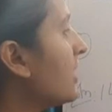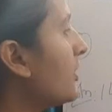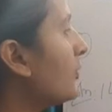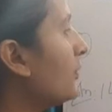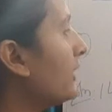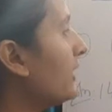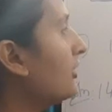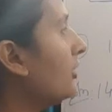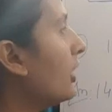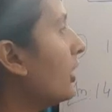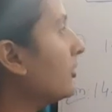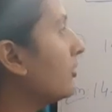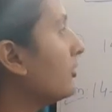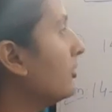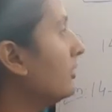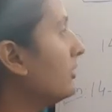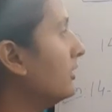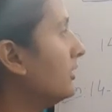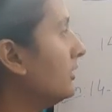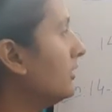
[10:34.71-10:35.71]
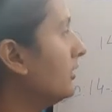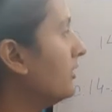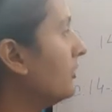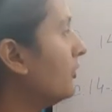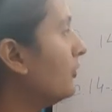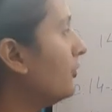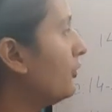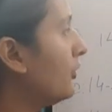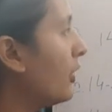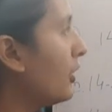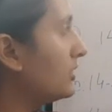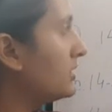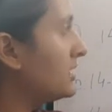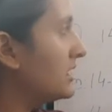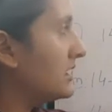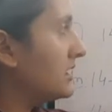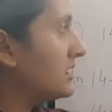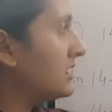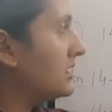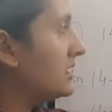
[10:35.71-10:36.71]
We got
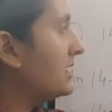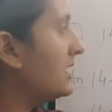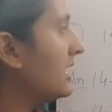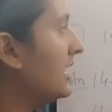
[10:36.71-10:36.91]
14.